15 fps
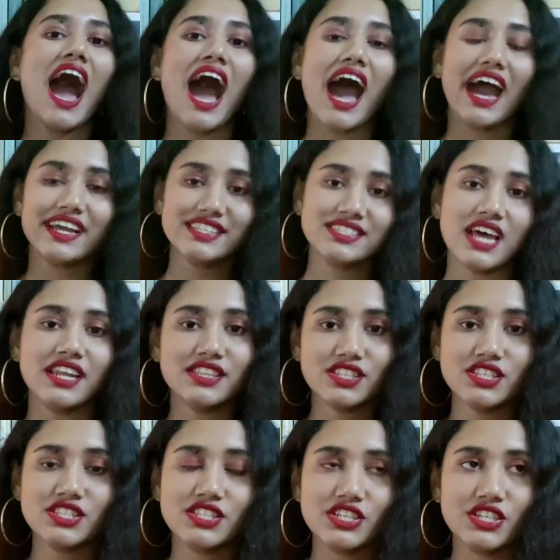I started
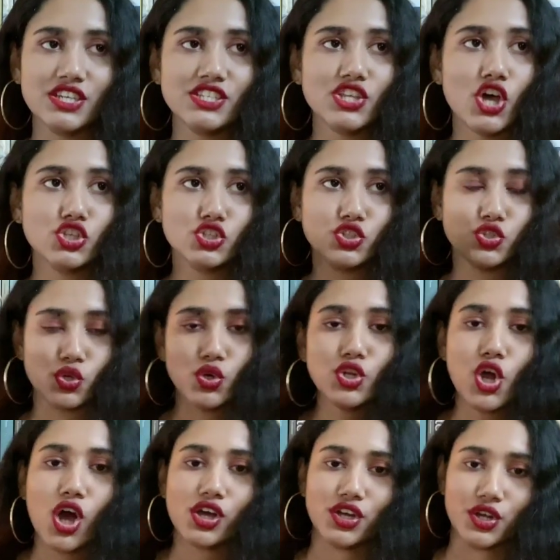this series so
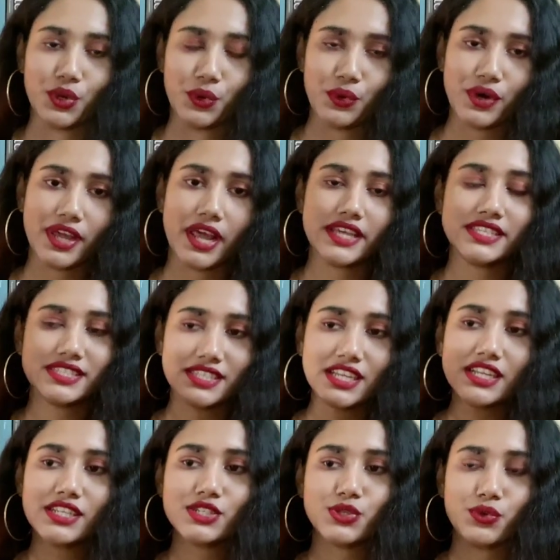long ago and I still
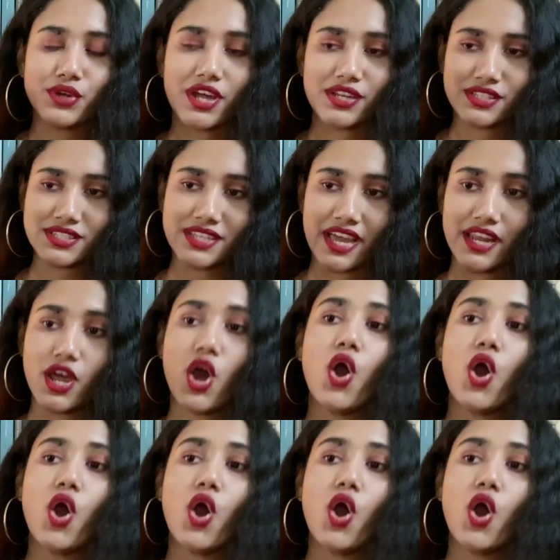don't understand